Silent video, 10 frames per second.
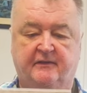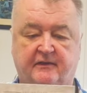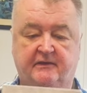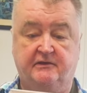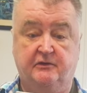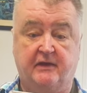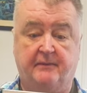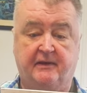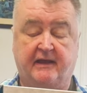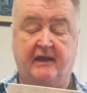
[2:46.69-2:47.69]
the new
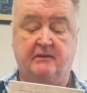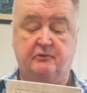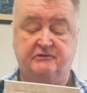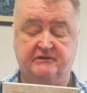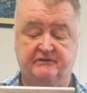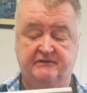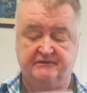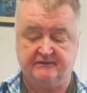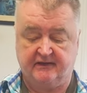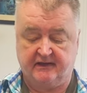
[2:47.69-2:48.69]
Epic Hannibal
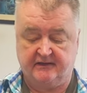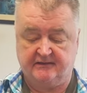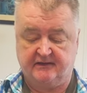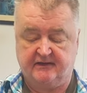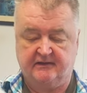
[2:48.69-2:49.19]
series. And